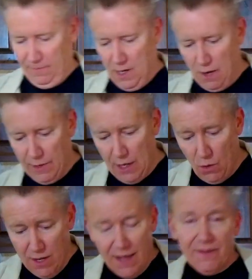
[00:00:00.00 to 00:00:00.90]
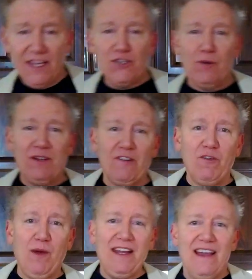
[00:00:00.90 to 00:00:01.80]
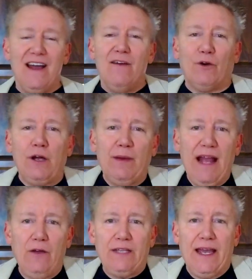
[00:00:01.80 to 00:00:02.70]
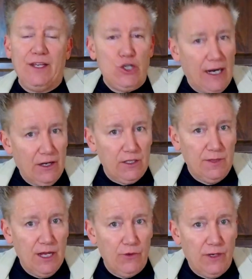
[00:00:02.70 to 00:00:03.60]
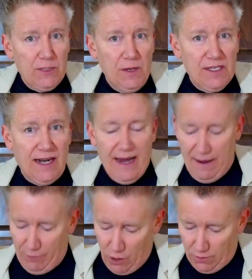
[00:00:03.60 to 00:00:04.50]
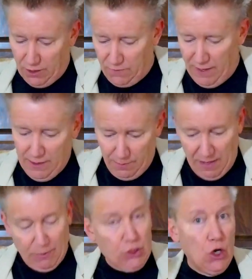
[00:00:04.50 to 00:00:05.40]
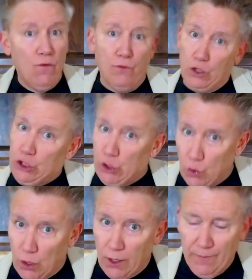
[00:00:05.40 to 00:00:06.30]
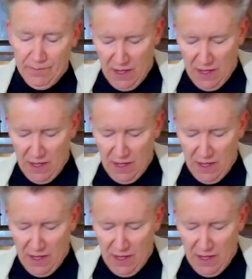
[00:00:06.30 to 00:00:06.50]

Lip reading: There we go. Thank you so much, everybody, for coming out and check out some of the other recipes that I have along this vein. The pepper show for sure.